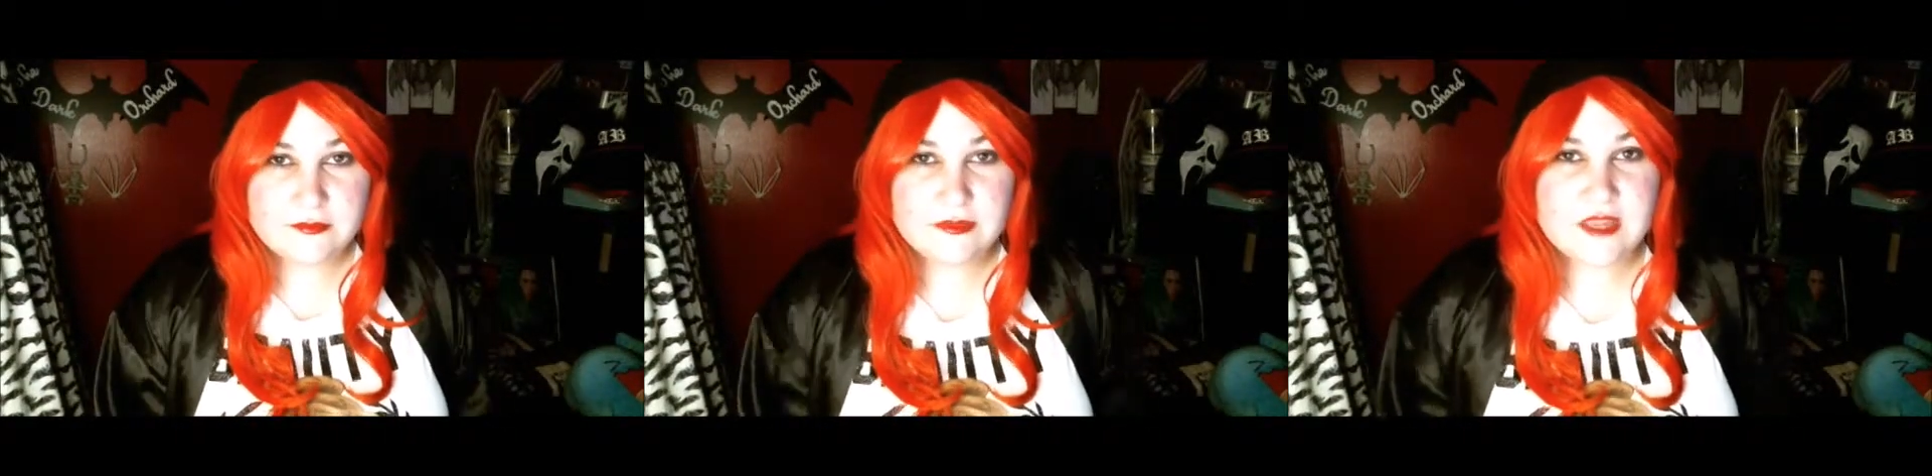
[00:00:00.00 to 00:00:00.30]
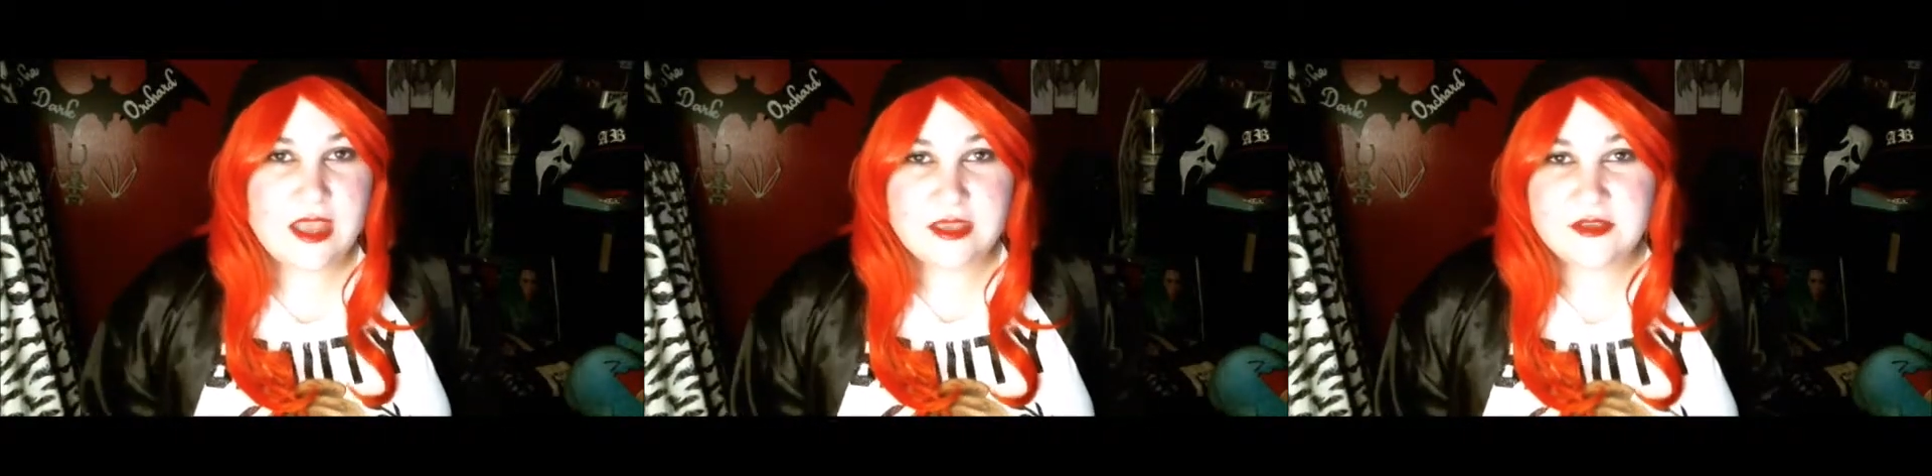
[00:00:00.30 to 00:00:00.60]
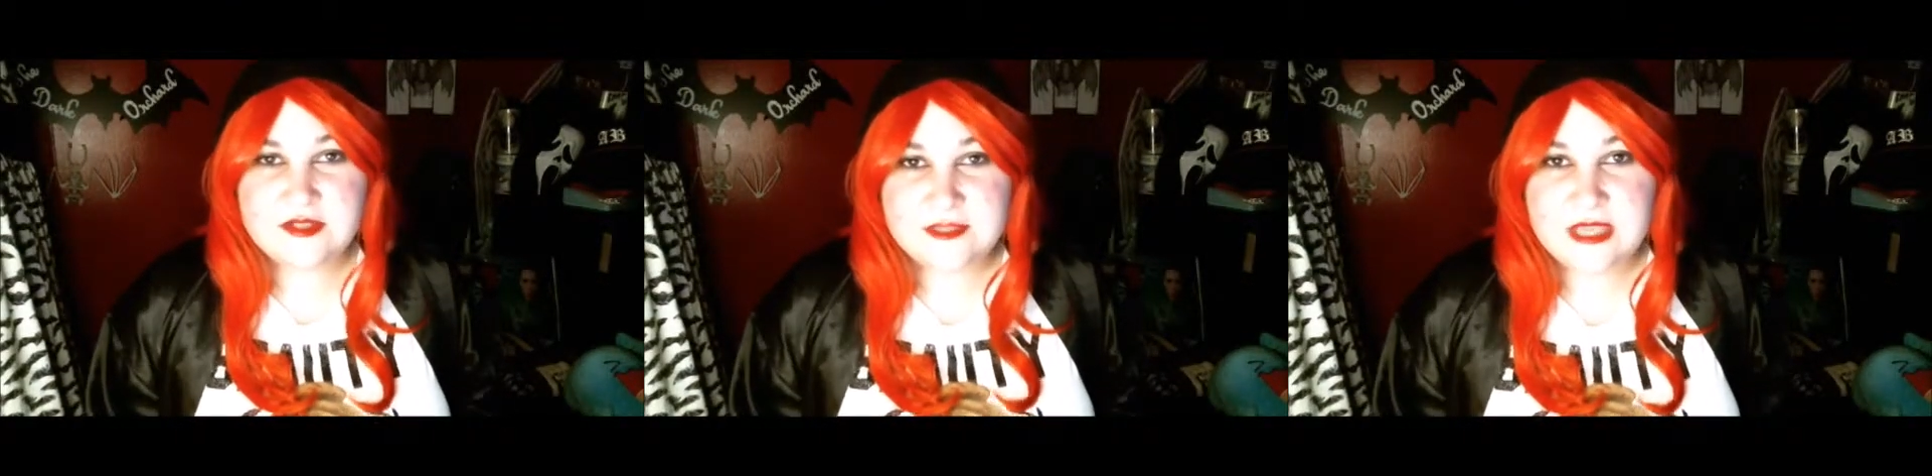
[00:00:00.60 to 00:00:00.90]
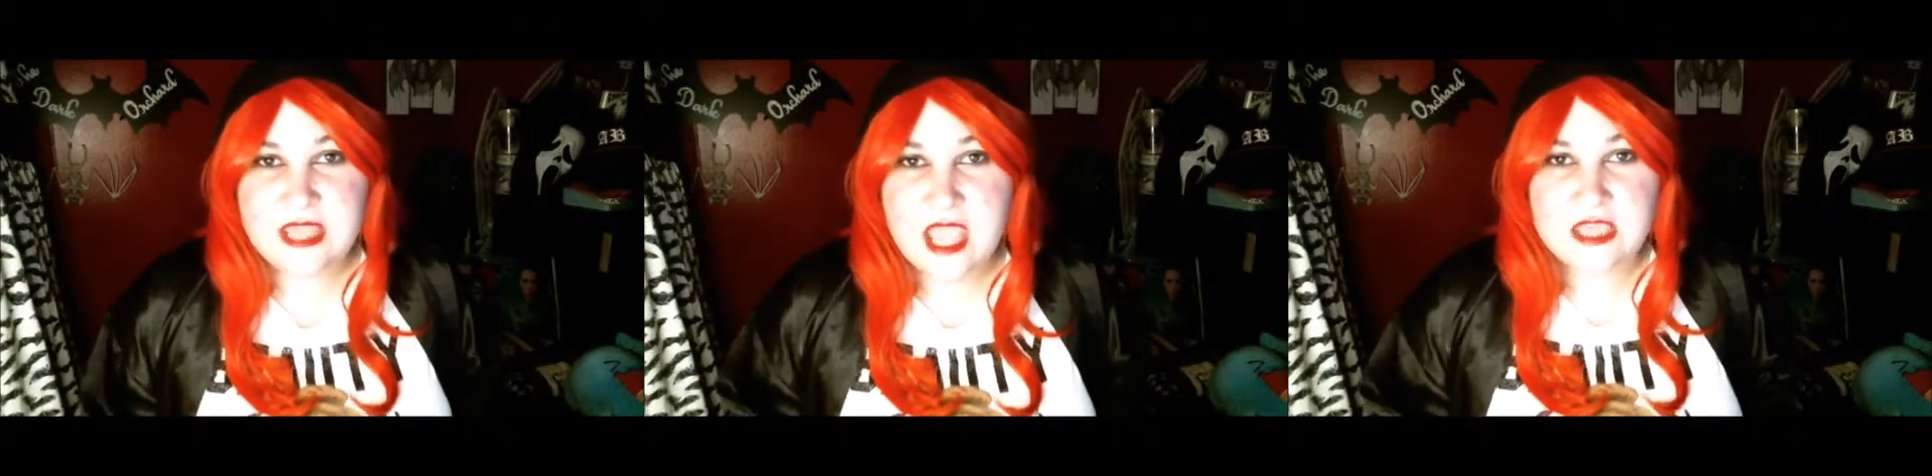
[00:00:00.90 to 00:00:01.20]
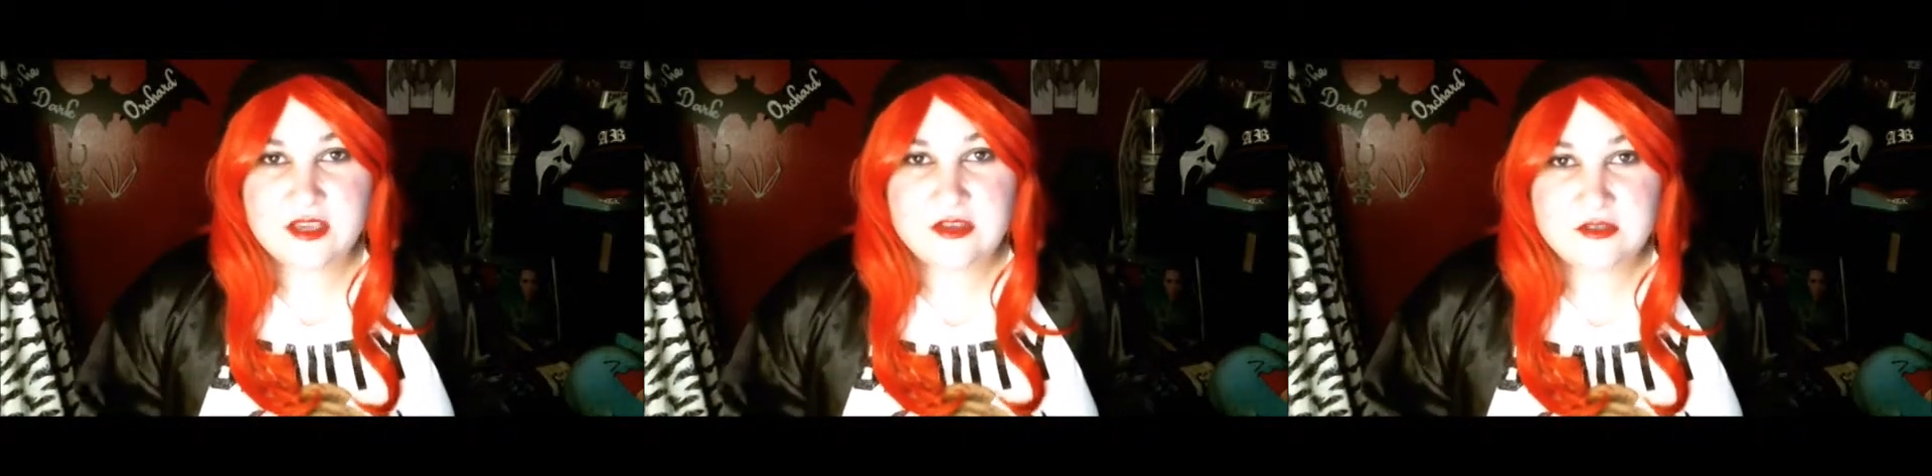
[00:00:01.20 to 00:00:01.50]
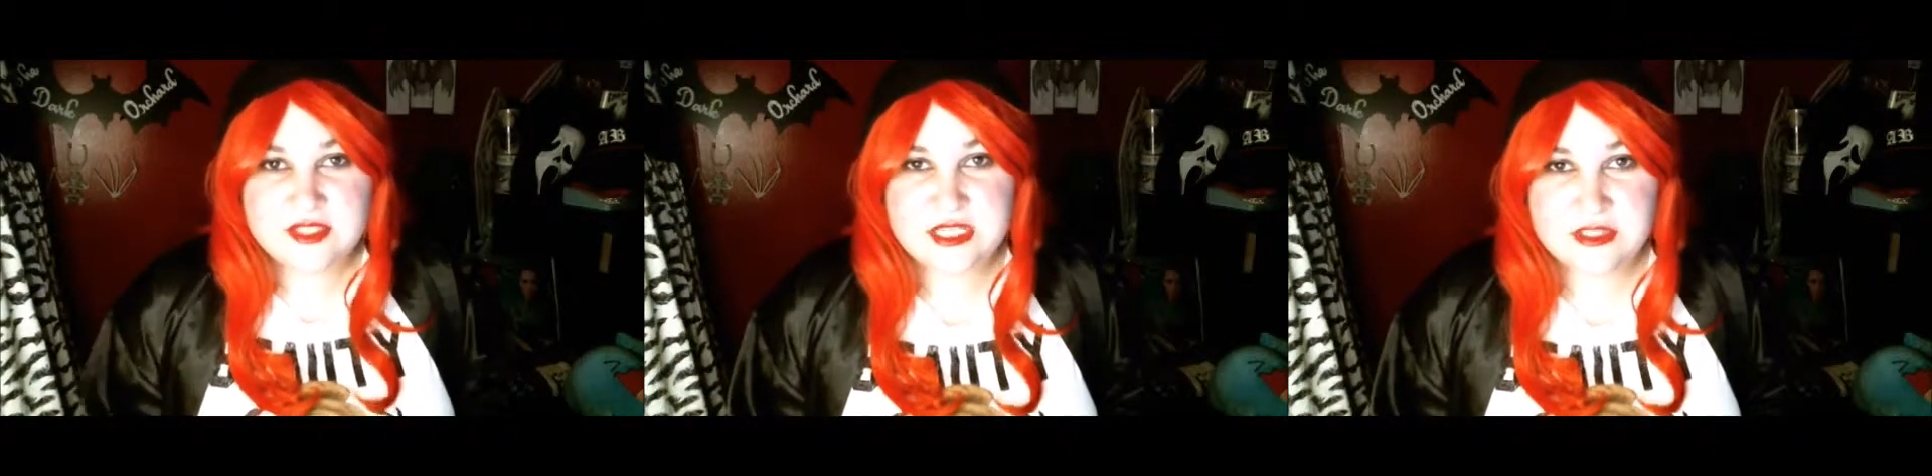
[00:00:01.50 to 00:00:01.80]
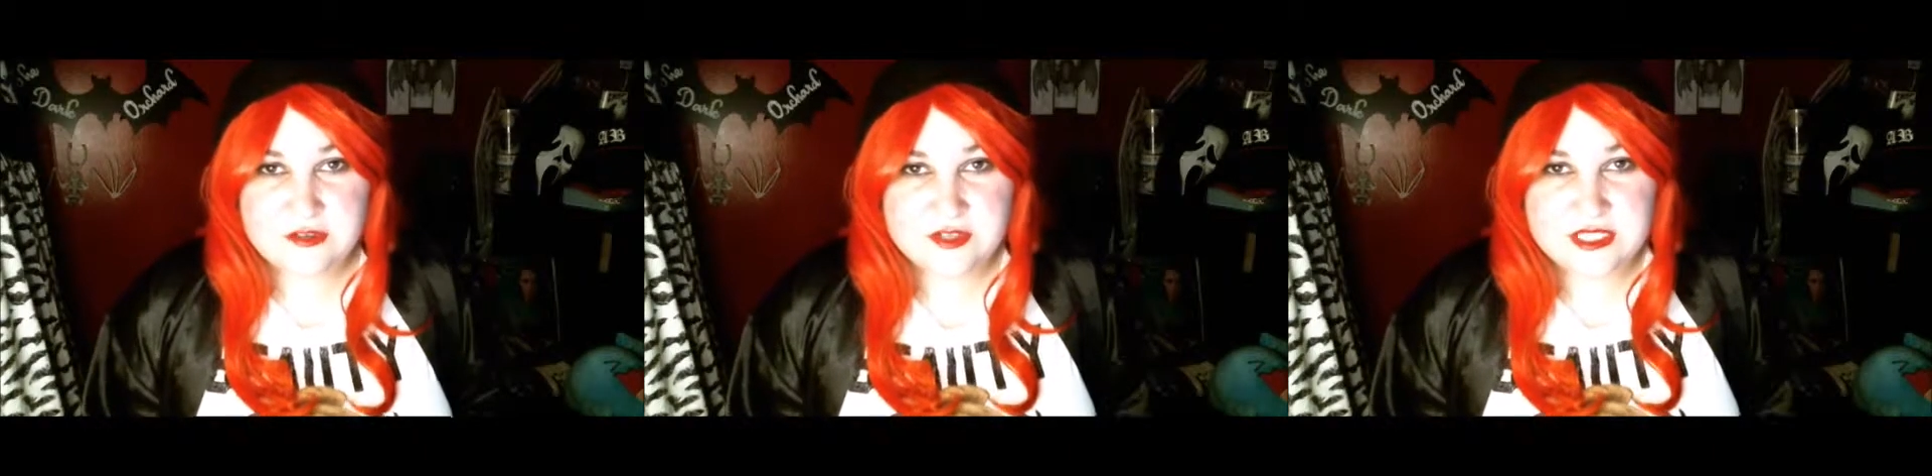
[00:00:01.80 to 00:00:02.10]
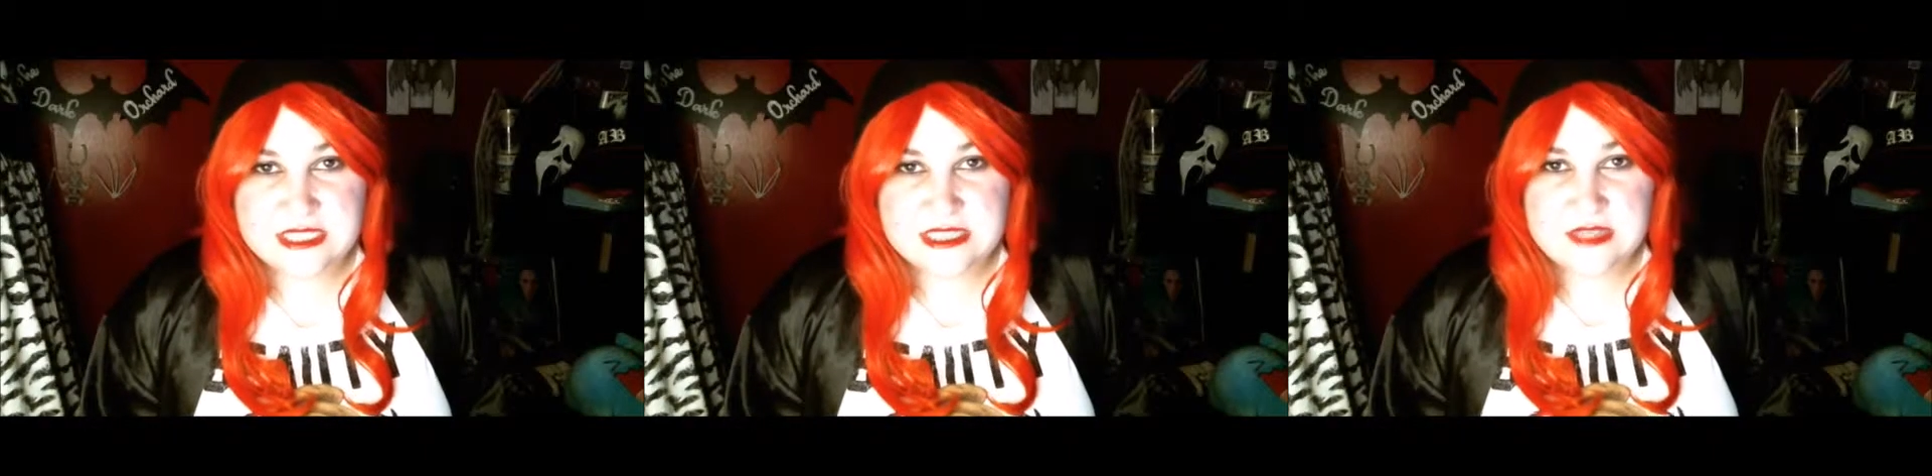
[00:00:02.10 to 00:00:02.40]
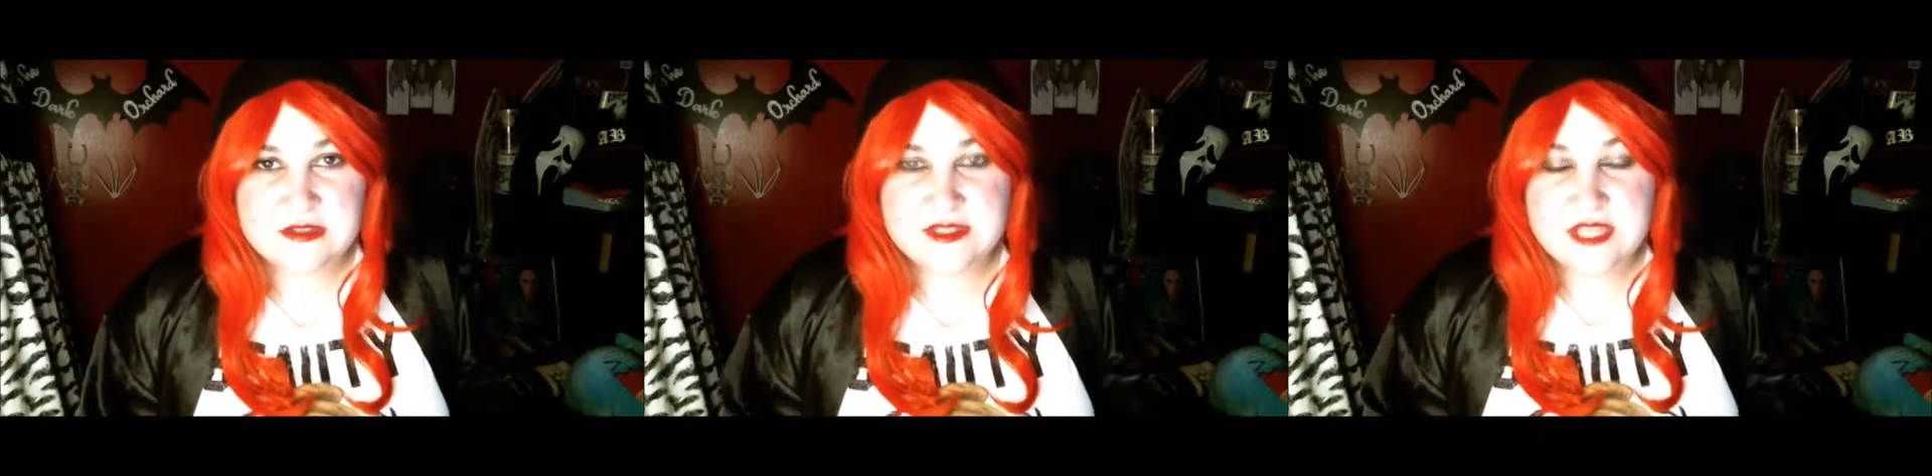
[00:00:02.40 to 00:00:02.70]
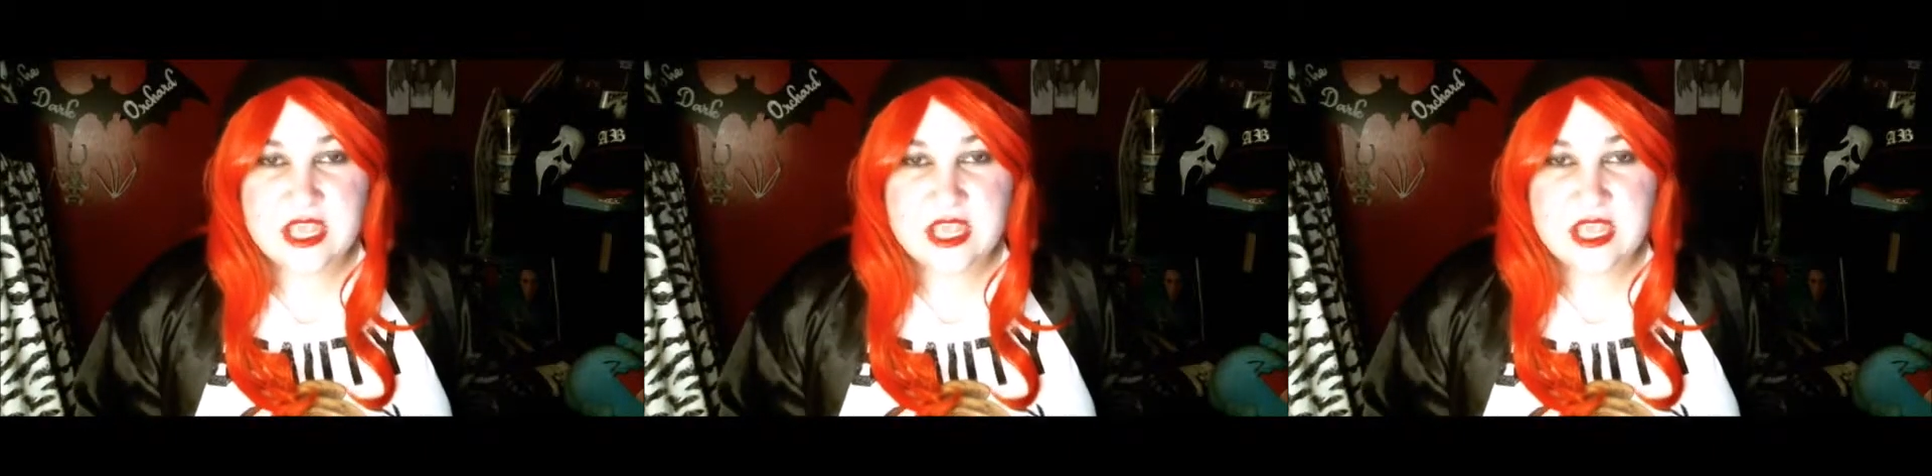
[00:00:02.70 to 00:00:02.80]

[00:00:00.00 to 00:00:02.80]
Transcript: I used to be a huge stickler for details,